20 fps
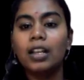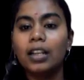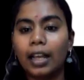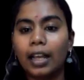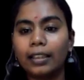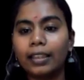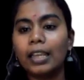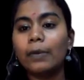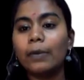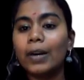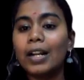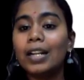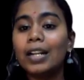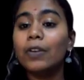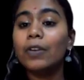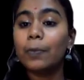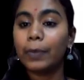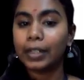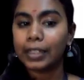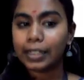Nothing but
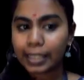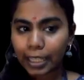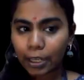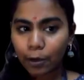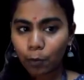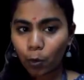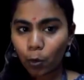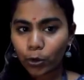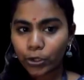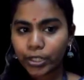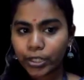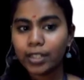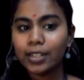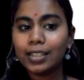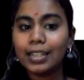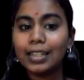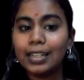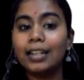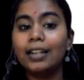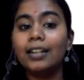we perceive
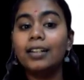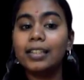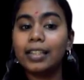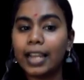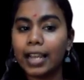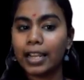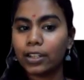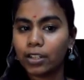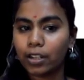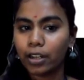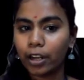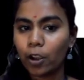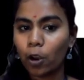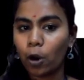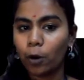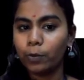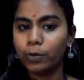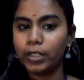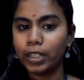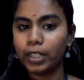motions in a stationary
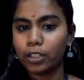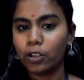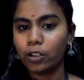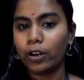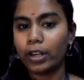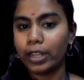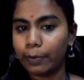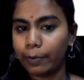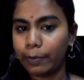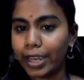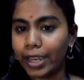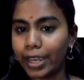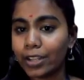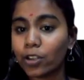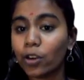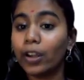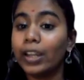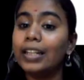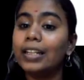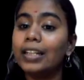object or image
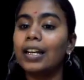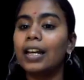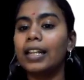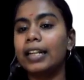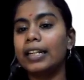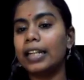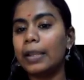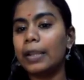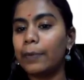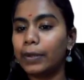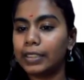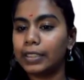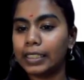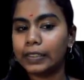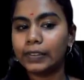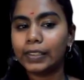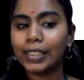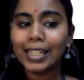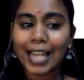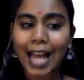or incorrectly
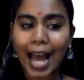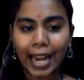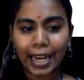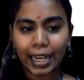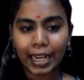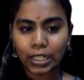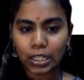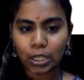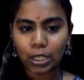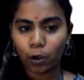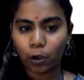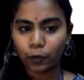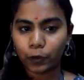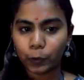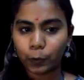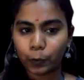perceive the direction of